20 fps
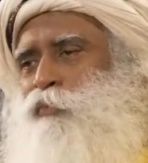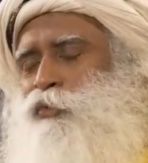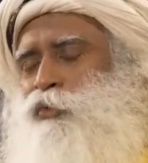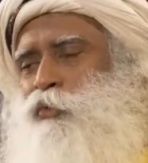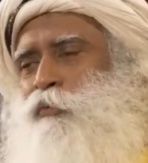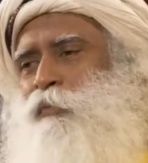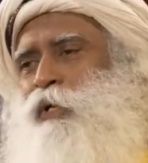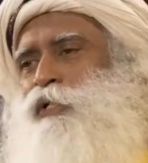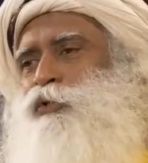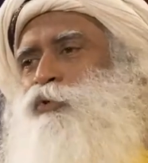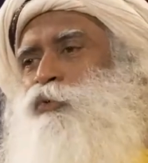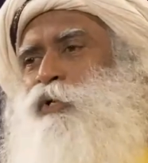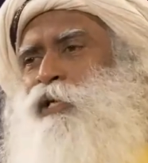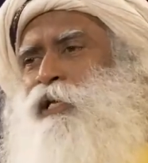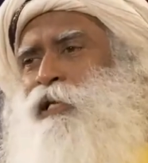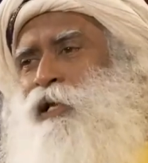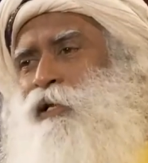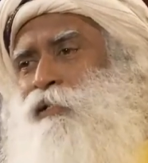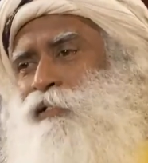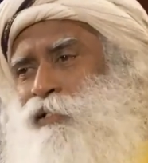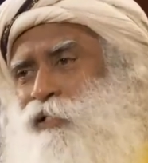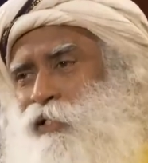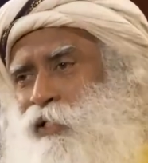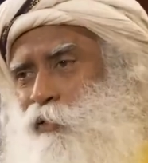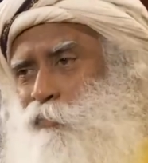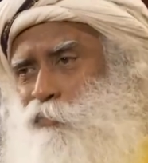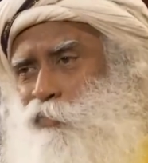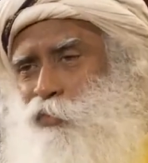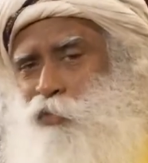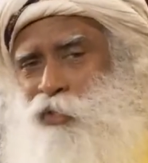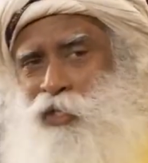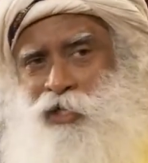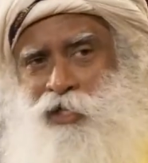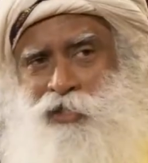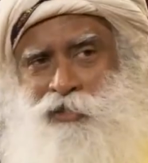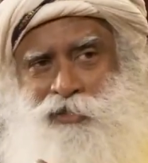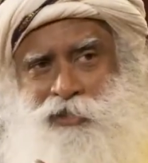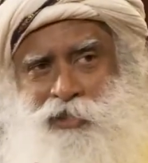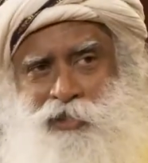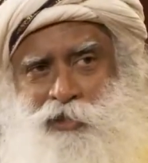so much you cannot sleep, you
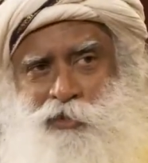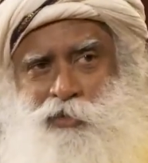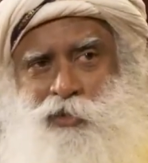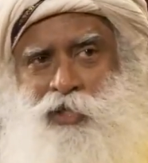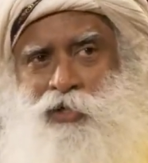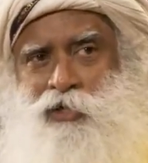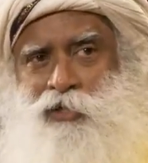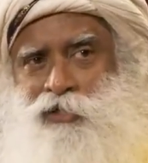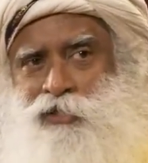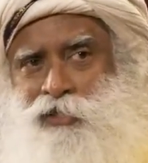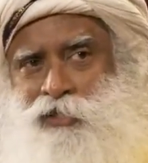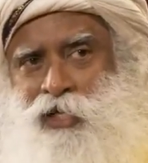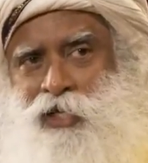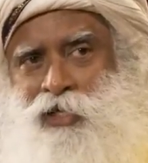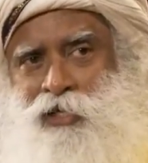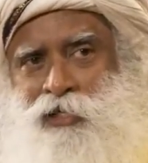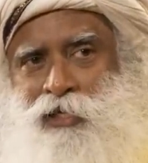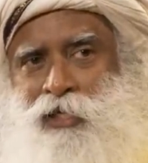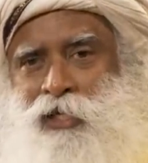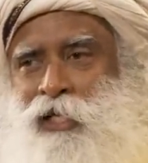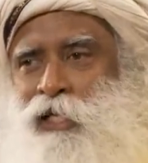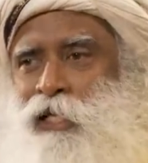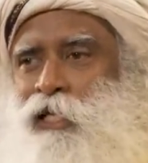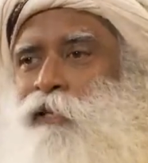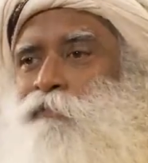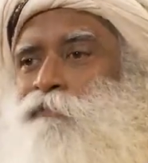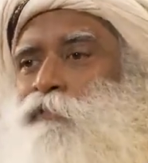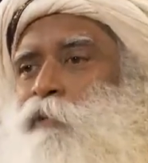cannot sit, you cannot stand, if